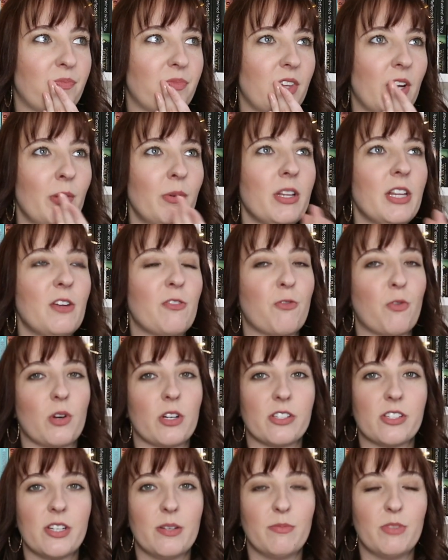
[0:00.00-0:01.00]
not really
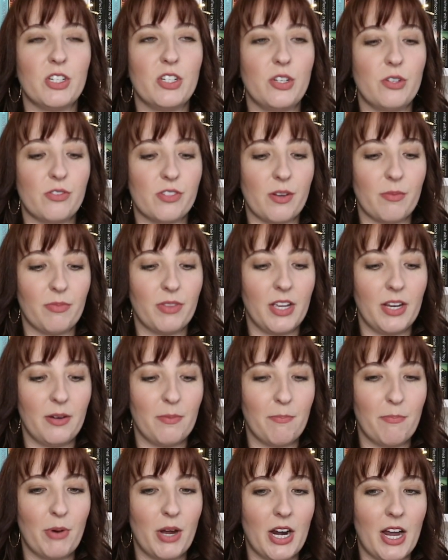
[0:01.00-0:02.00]
forced him to do
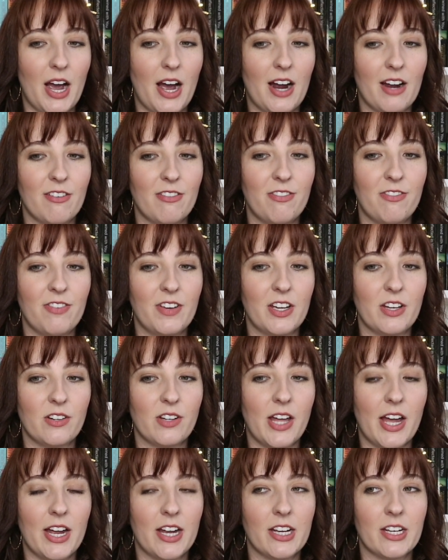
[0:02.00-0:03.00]
something, but I feel
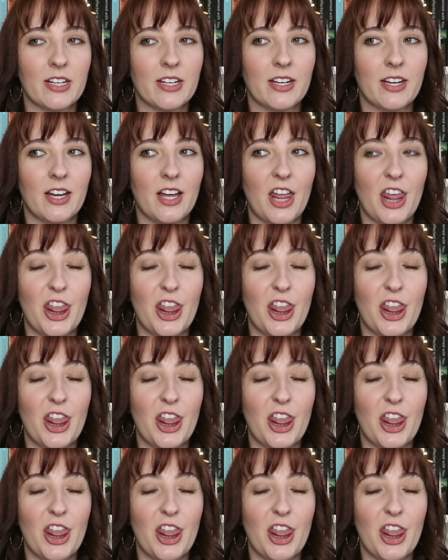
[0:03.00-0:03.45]
like